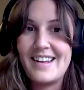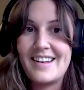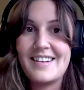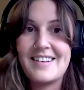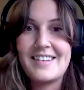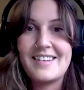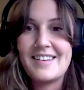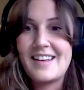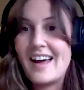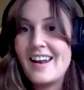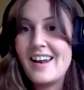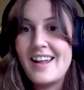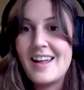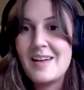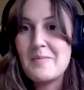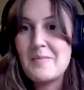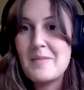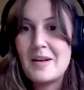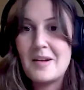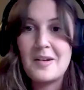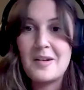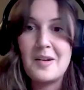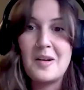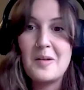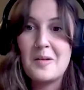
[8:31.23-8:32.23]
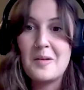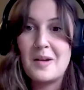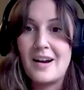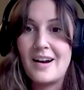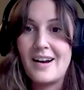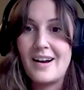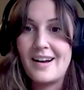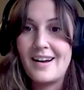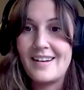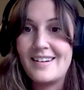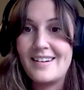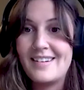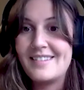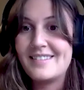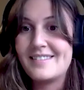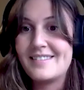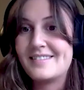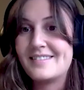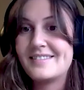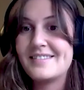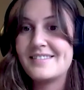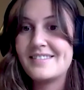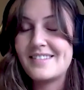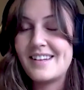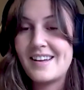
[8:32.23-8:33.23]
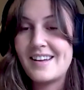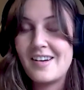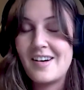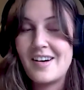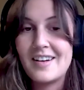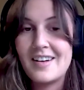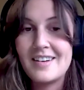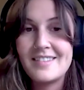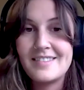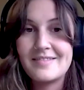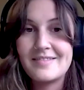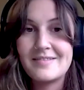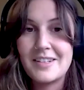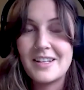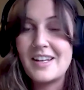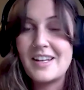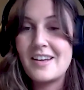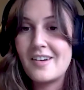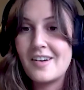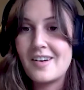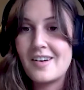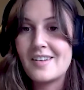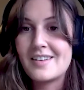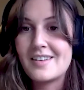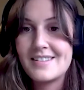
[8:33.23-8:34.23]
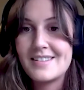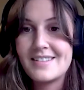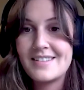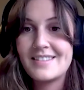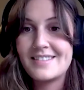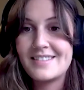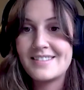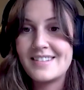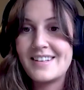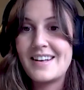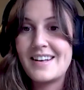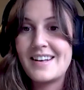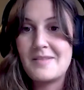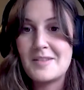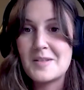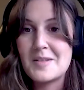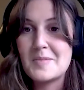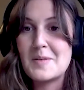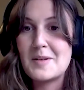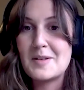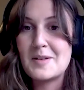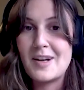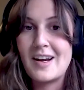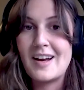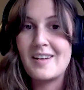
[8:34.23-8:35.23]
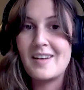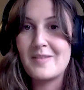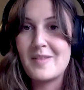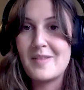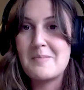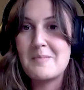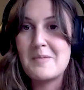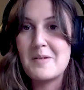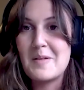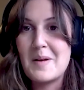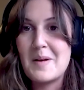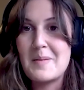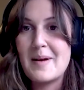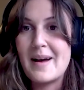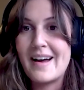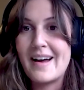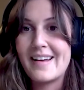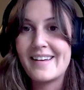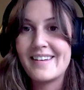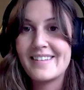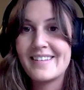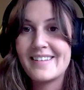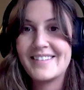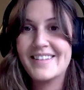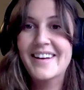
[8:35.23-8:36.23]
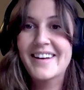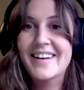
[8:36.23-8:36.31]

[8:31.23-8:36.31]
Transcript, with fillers: it kind of hit me out of nowhere and I got really hooked and I've just been trying to find my way back.